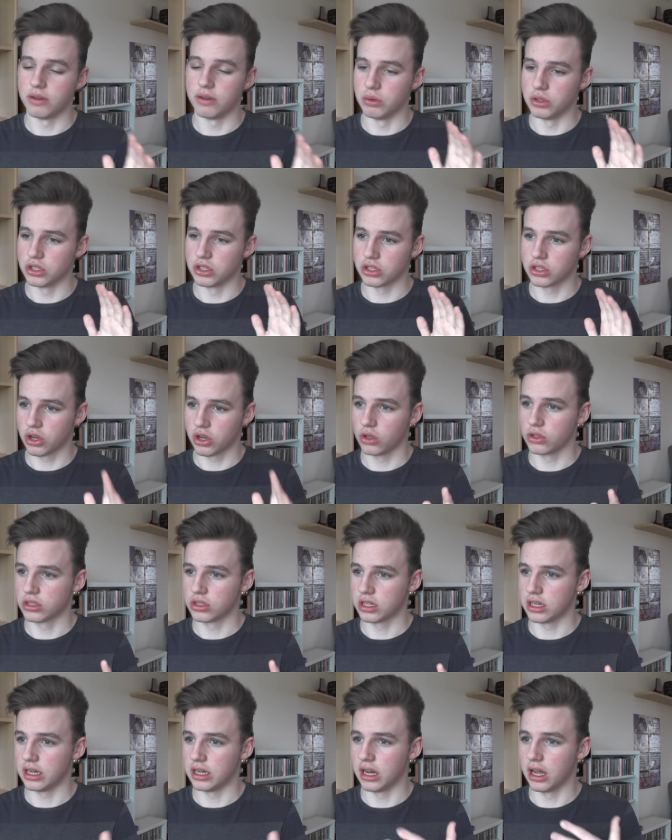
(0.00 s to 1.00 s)
It was just
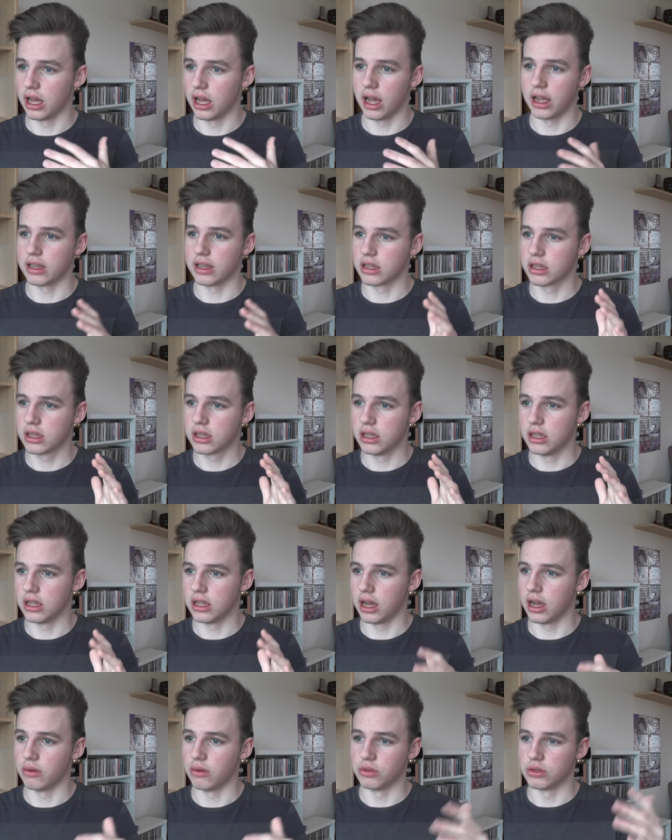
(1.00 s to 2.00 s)
constantly like
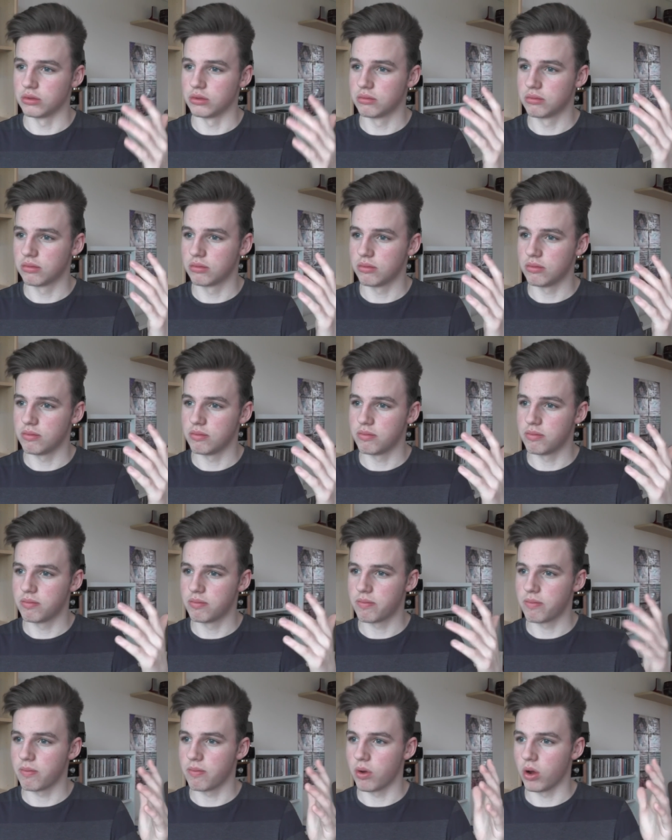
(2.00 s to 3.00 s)
I was,
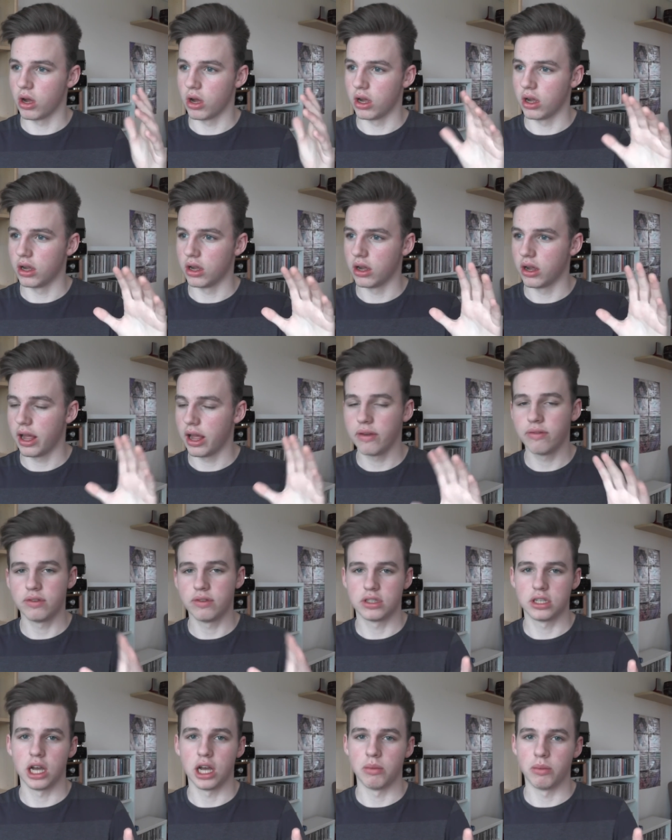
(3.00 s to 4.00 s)

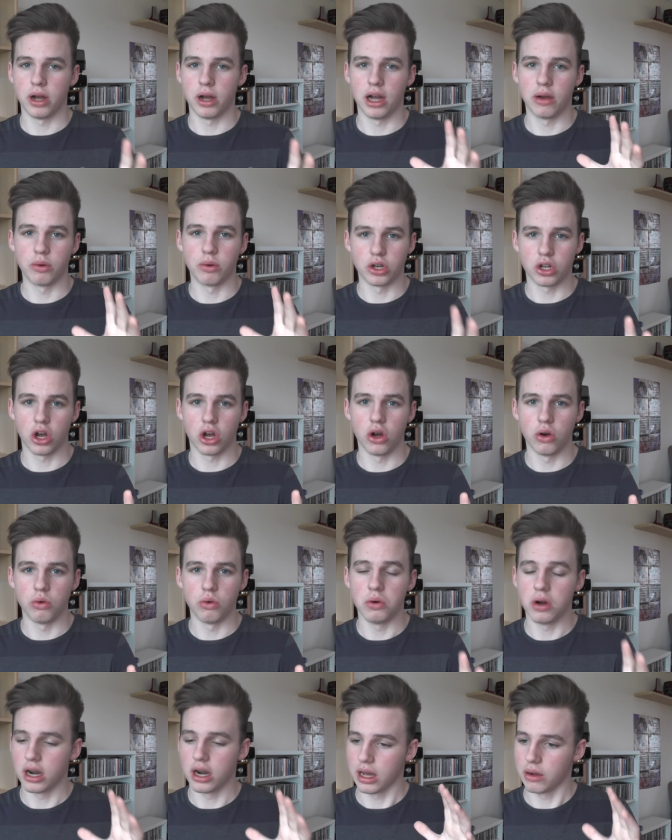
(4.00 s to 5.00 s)
every time where I would
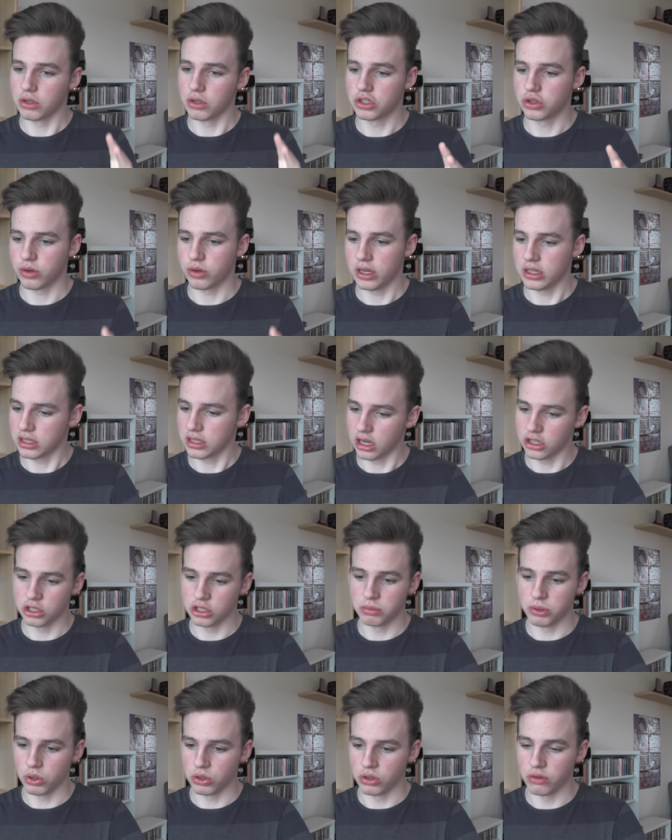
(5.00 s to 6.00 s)
go and I was stressed, I'd
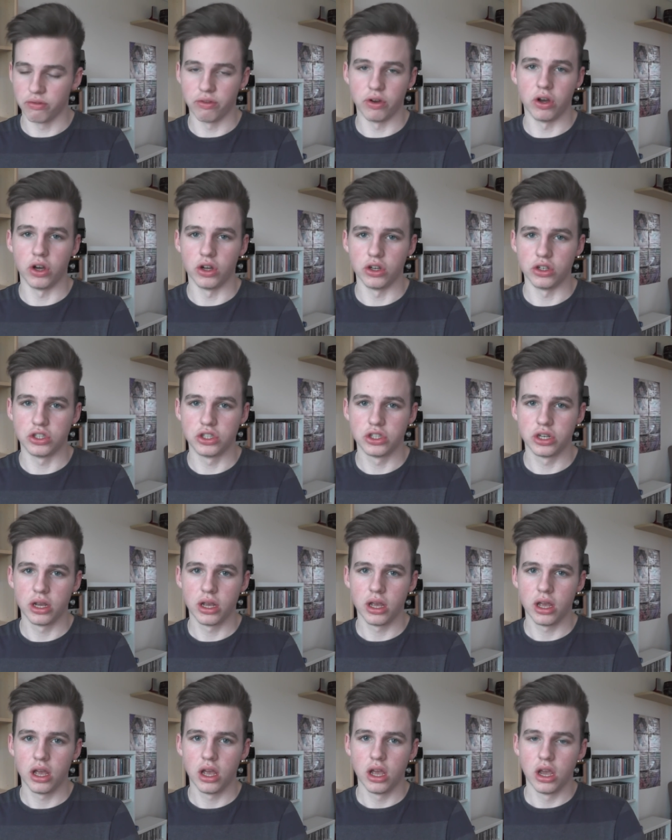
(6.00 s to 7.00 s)
just be on the verge
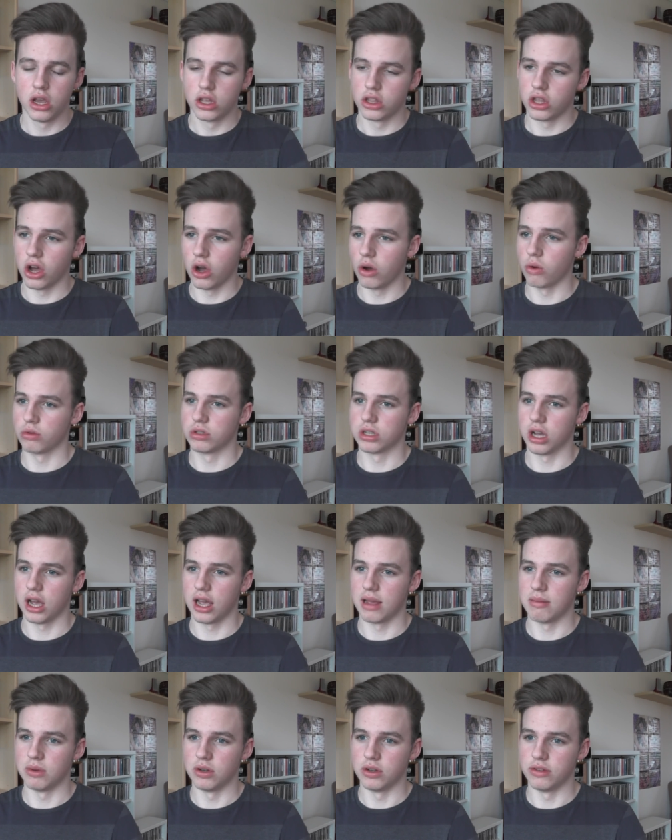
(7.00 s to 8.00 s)
the whole
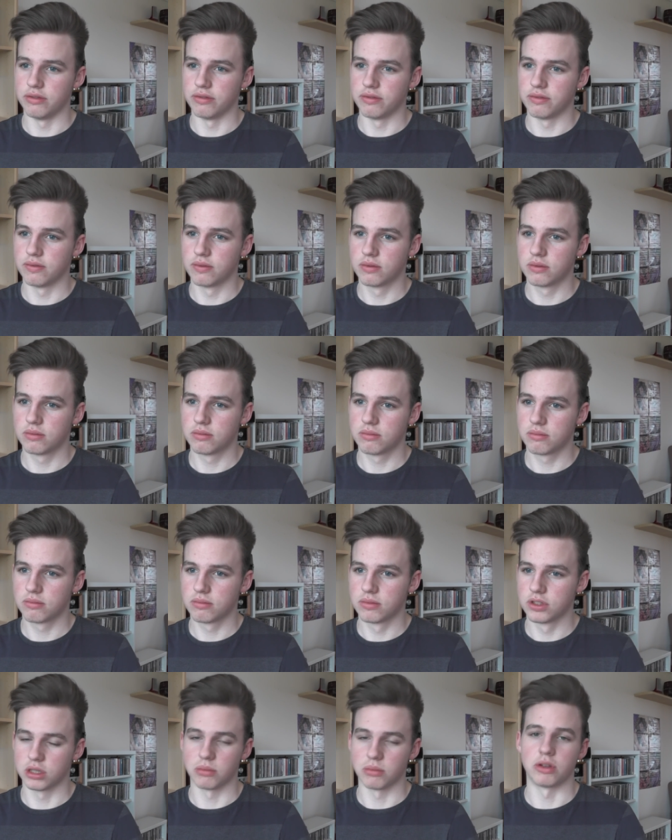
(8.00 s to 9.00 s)
time of
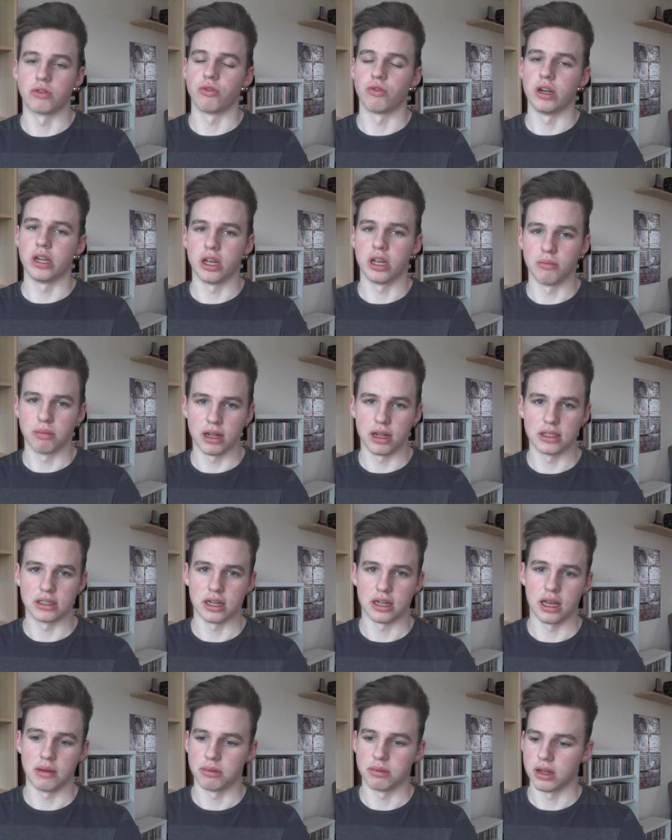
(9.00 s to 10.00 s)
something really
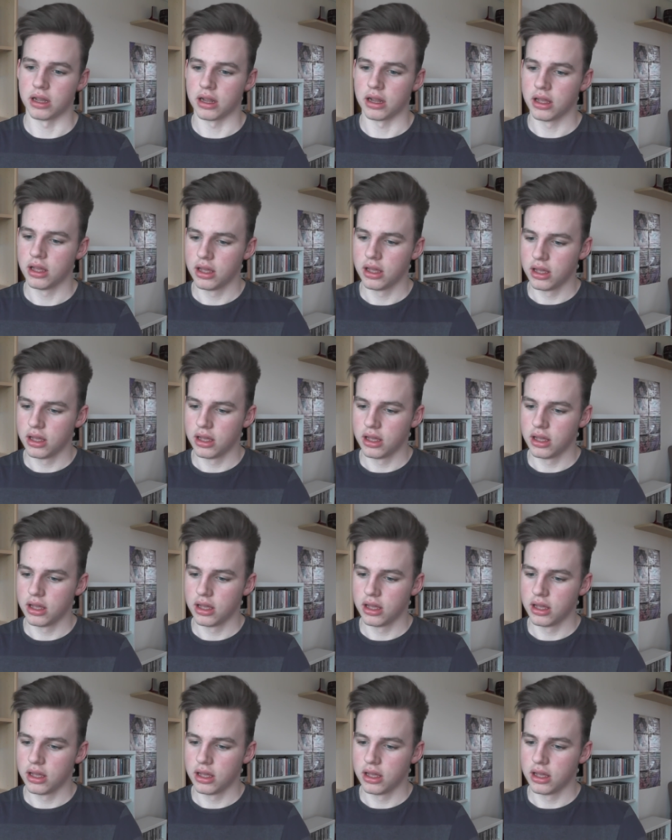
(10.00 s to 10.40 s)
unpleasant happening.